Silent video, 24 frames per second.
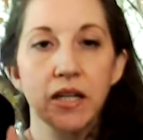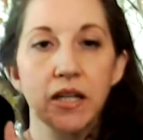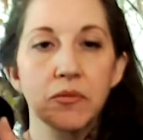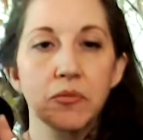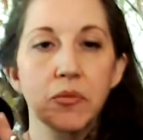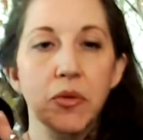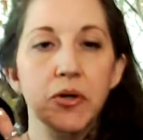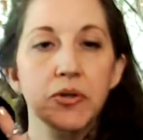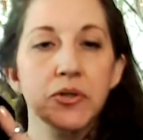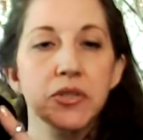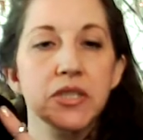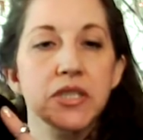in
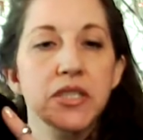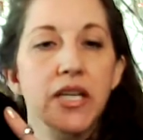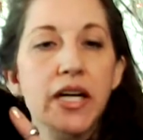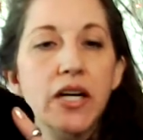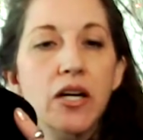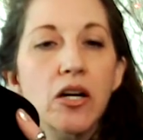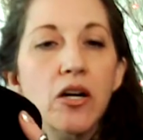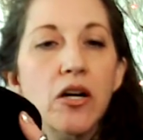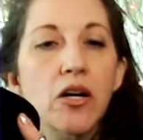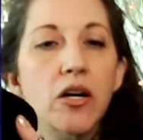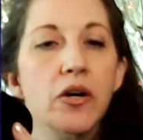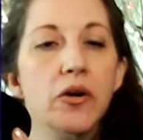most
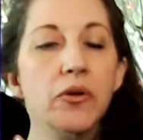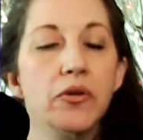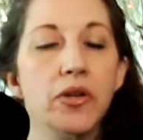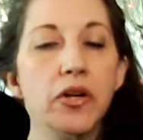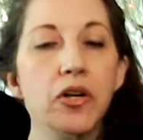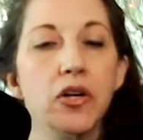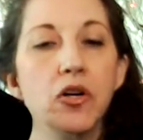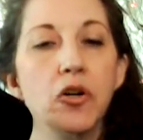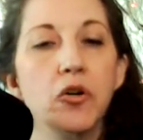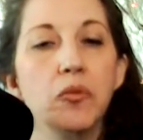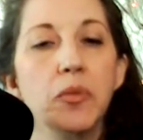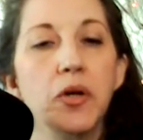tarot, the
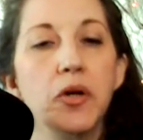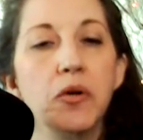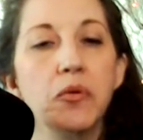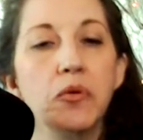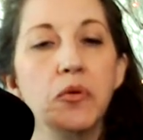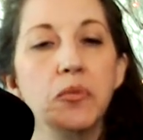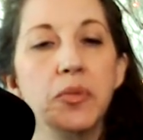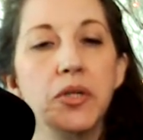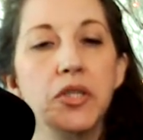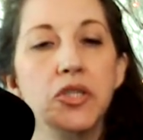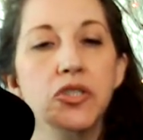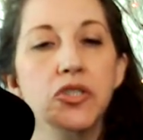hermit
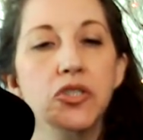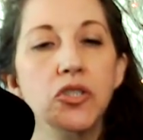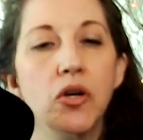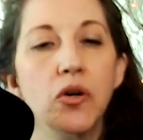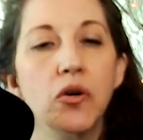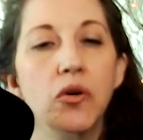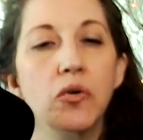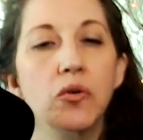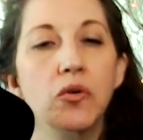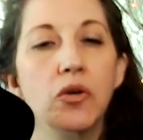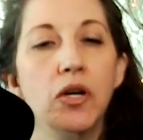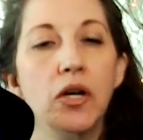will be
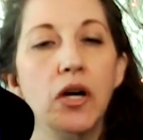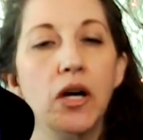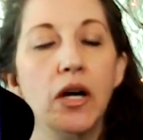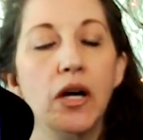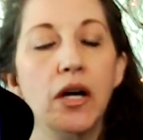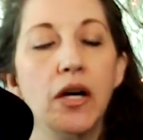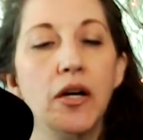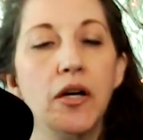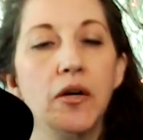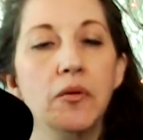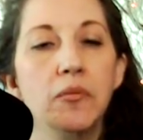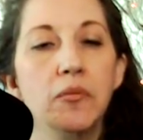shown.
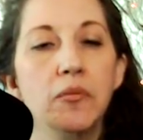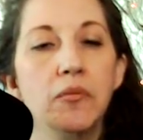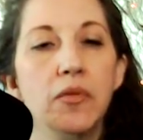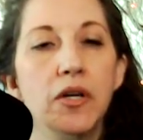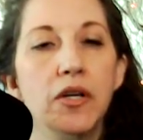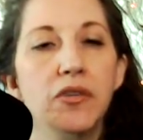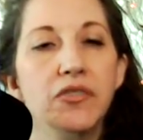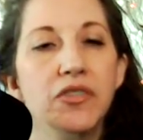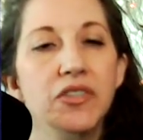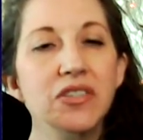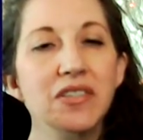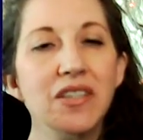Um,
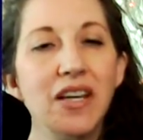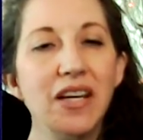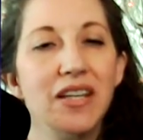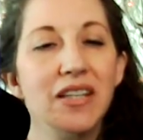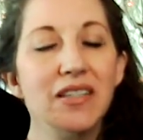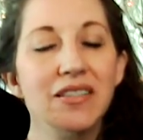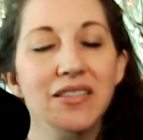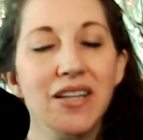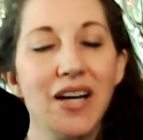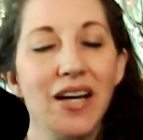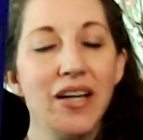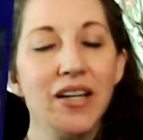if it's
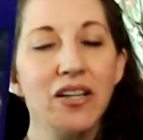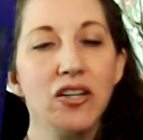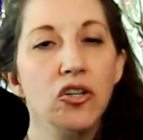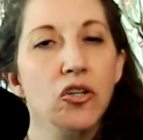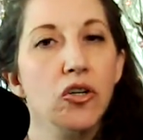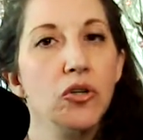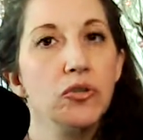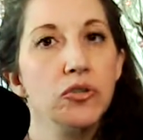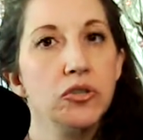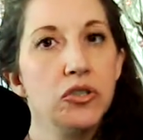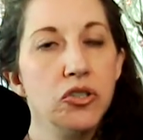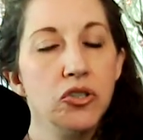any type
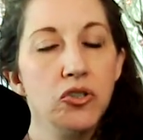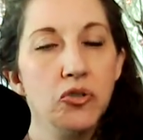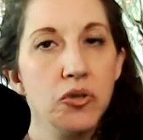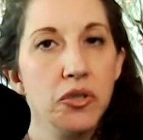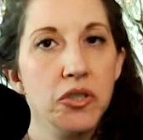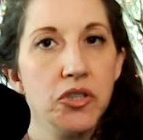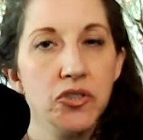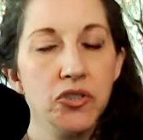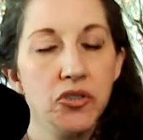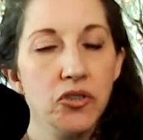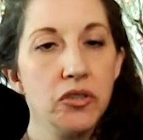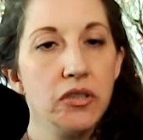close to
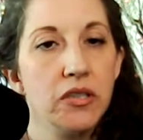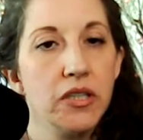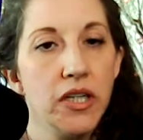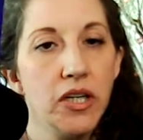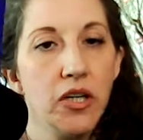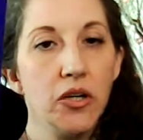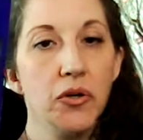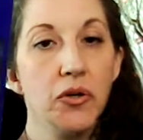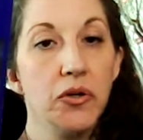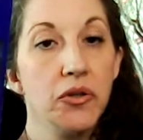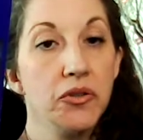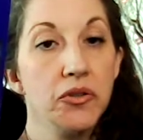traditional
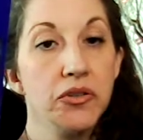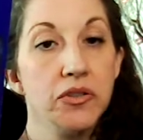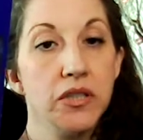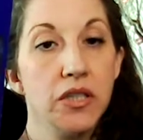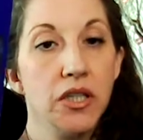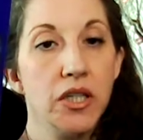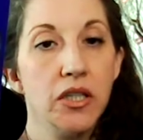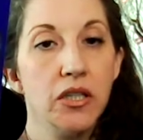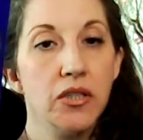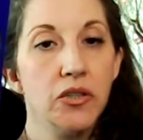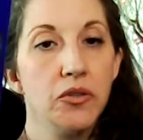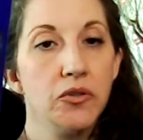tarot, you'll see
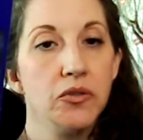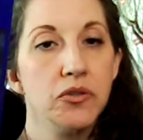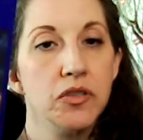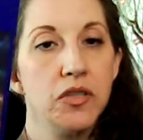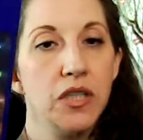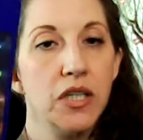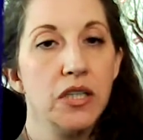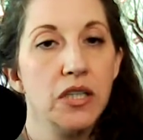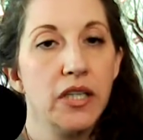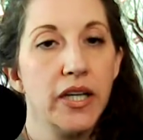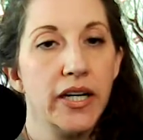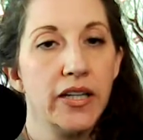it. You'll
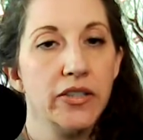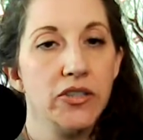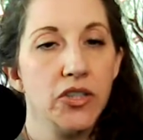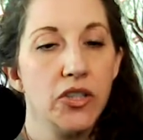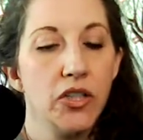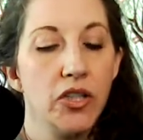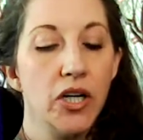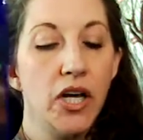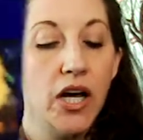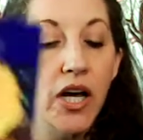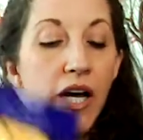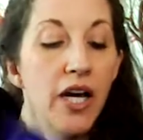see a
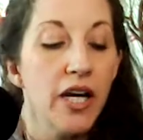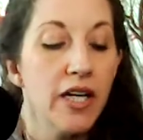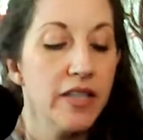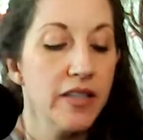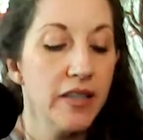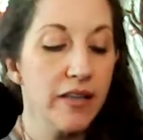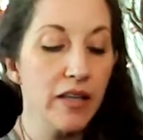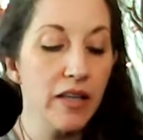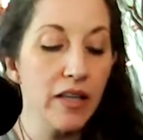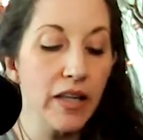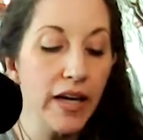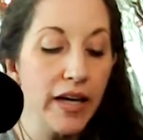lantern.
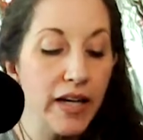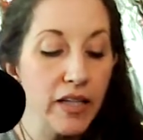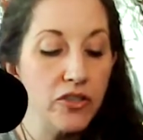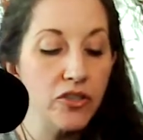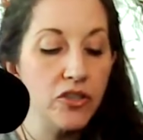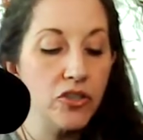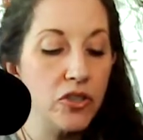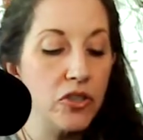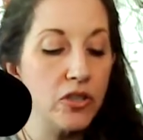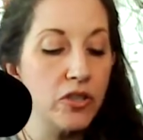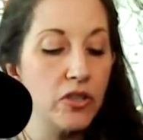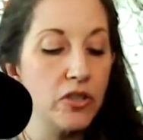And the
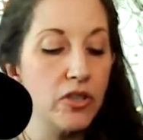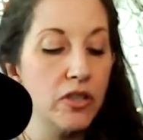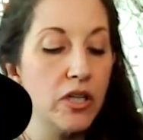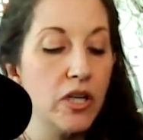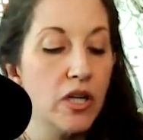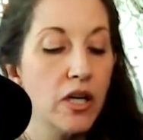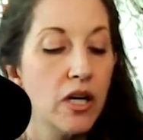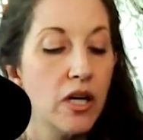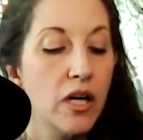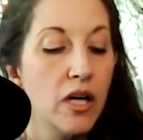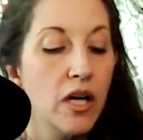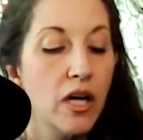lantern
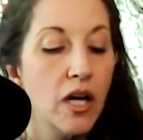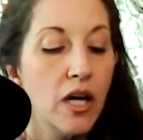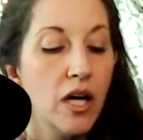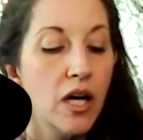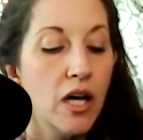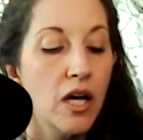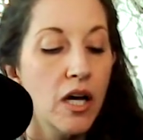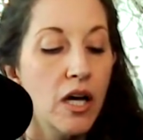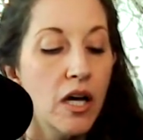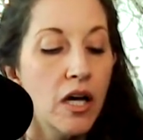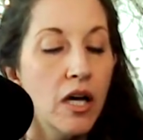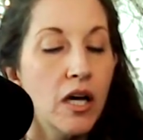
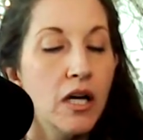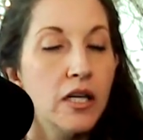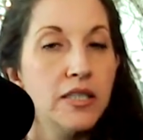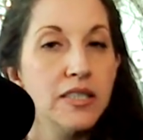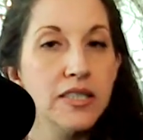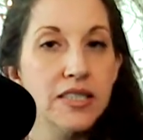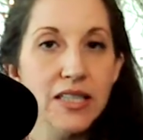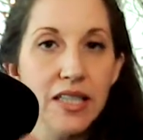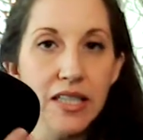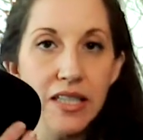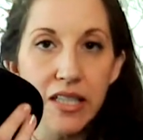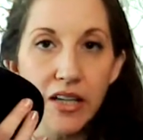
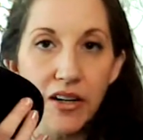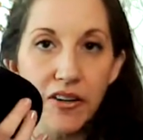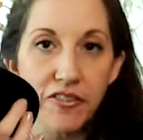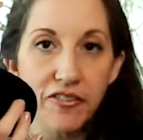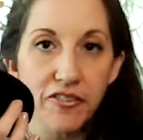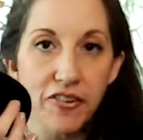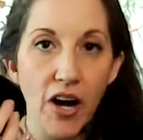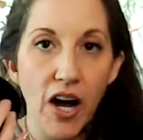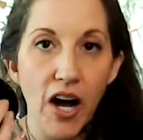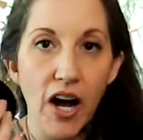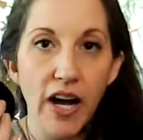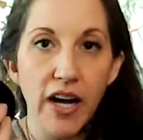
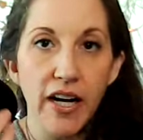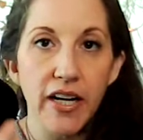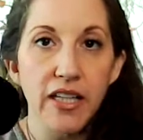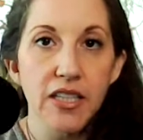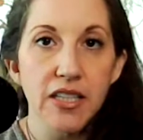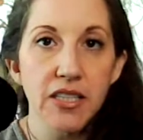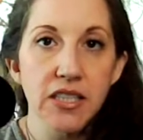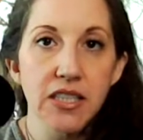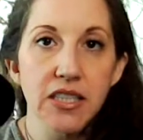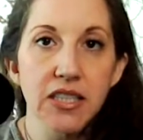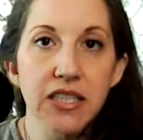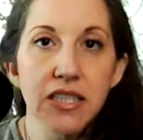
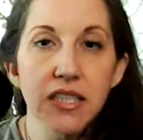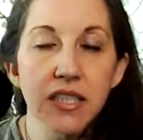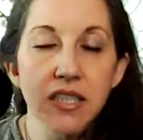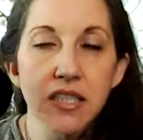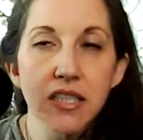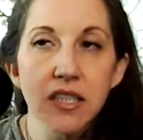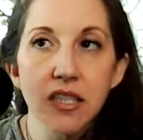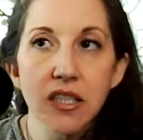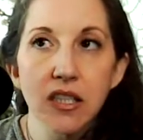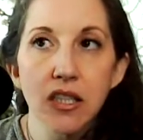signifies